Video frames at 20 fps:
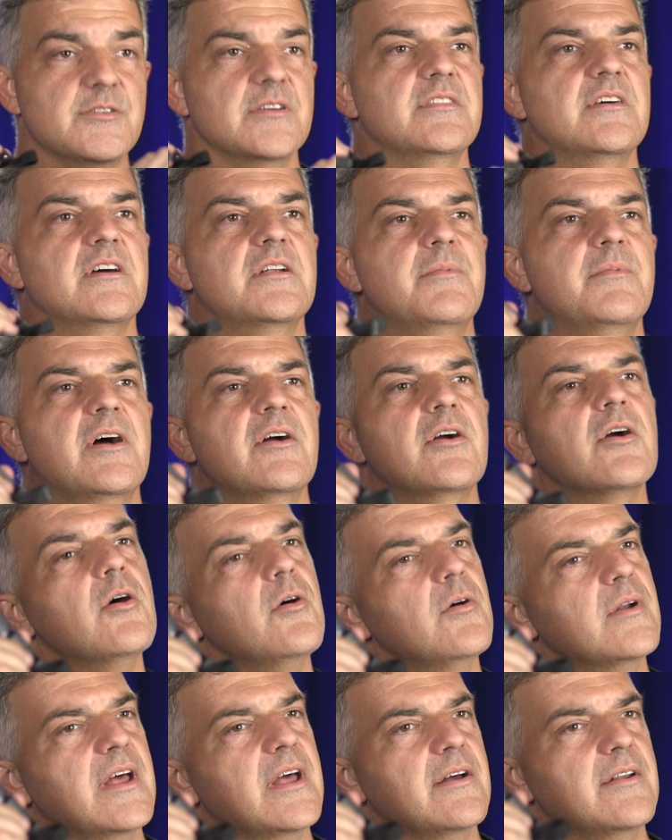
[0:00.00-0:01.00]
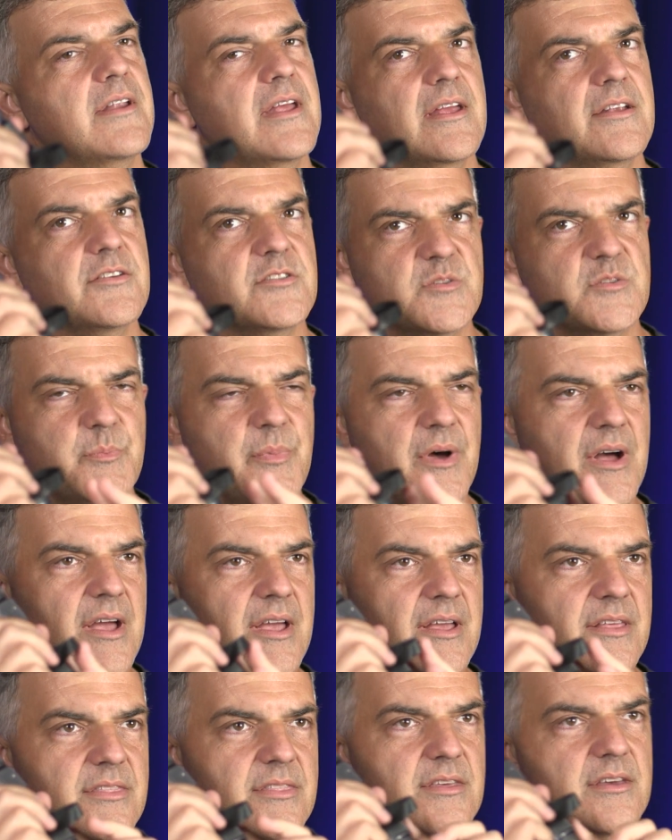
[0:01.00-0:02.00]
I thought about going out and just
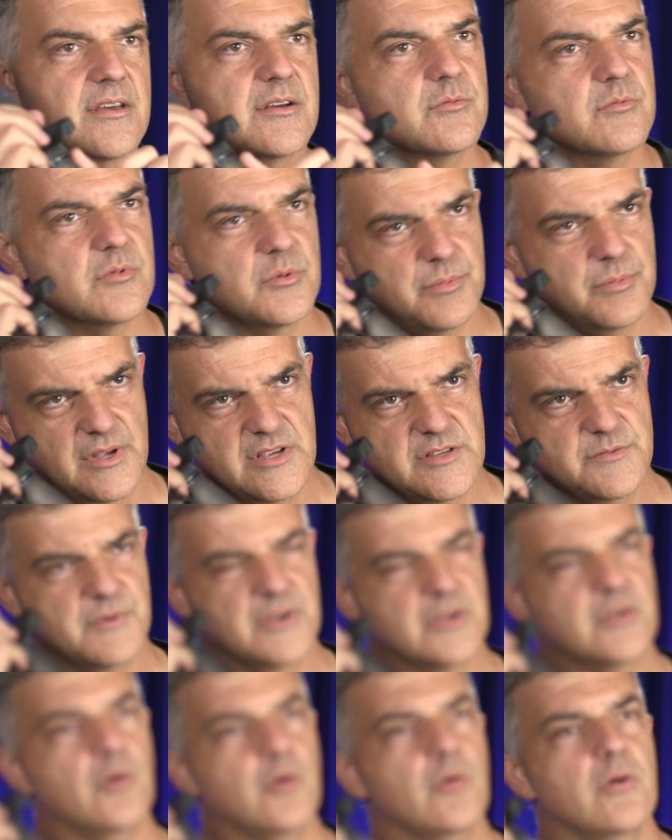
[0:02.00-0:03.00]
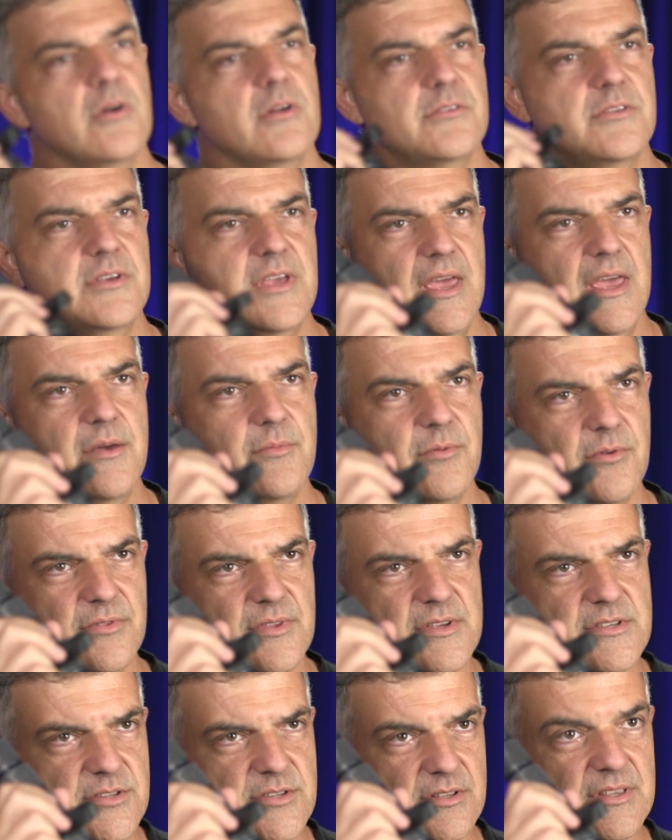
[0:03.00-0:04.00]
buying the replacement coiled cable
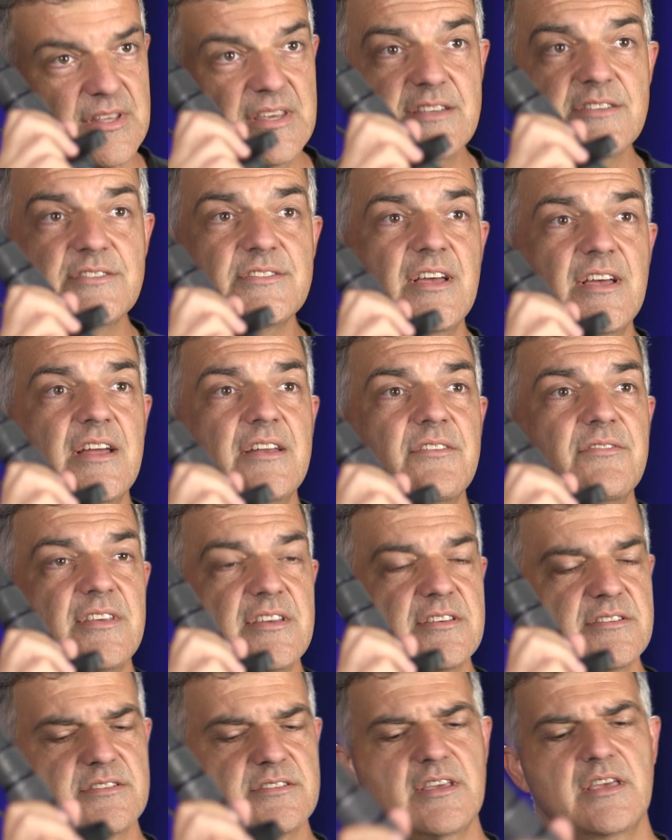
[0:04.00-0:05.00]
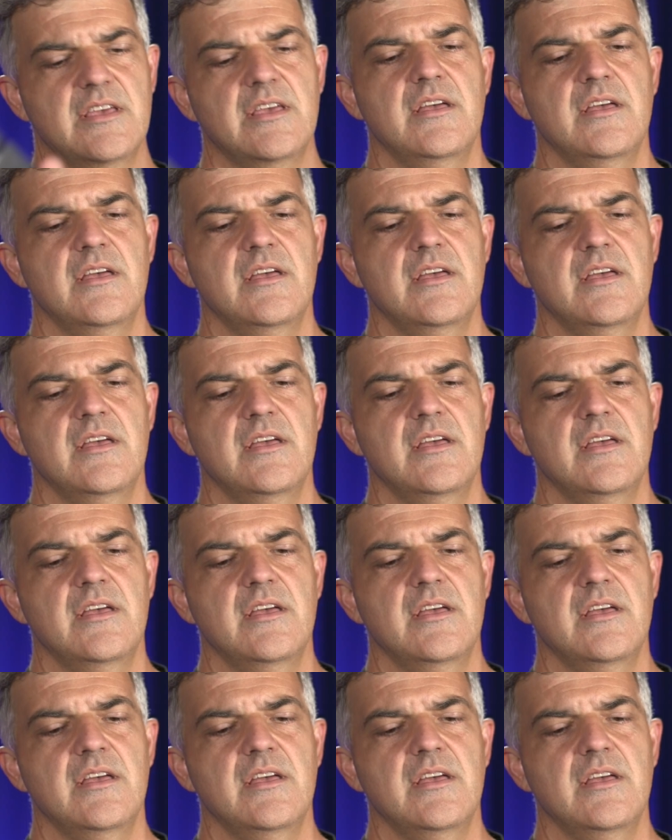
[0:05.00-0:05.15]
that's on the inside of this